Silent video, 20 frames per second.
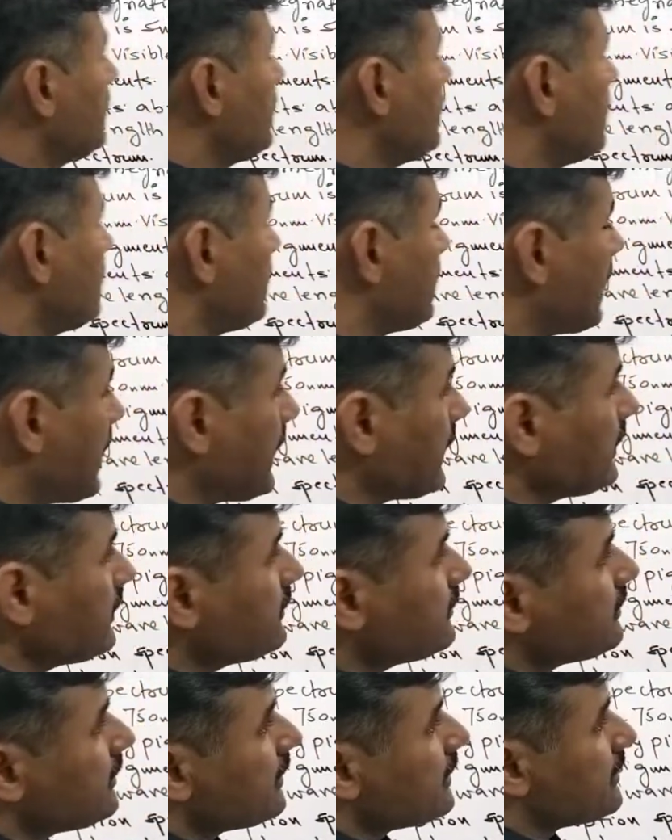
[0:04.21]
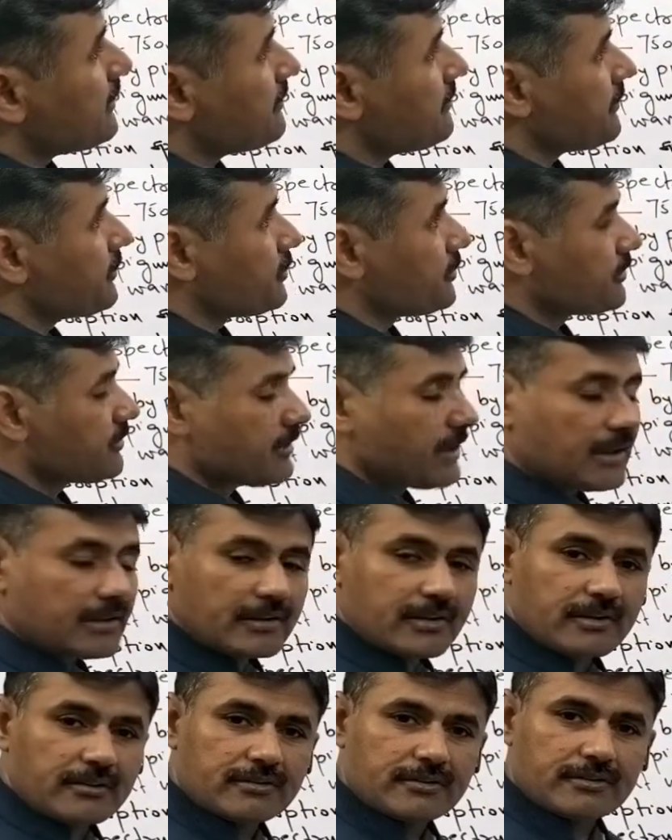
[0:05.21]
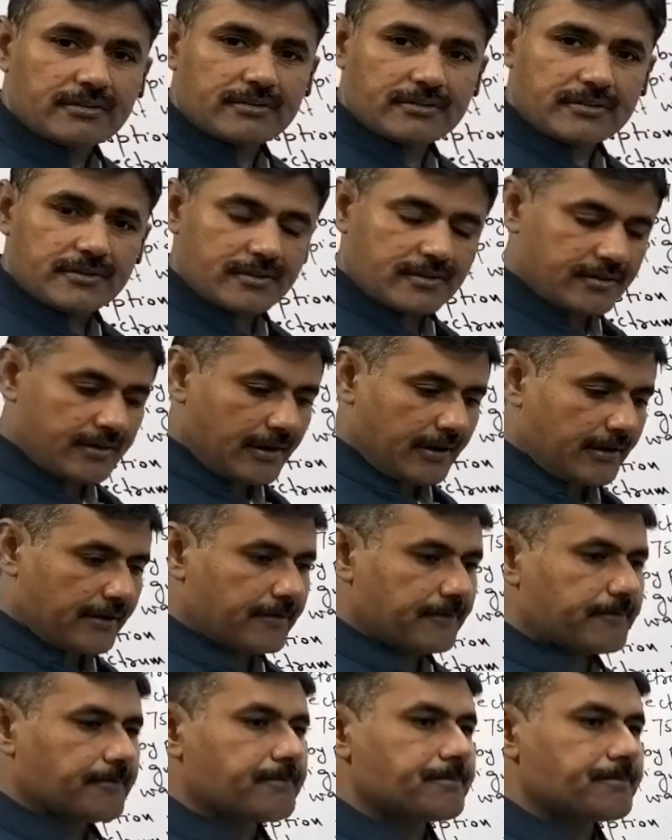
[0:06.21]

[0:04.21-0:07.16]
light in a photosynthesis today.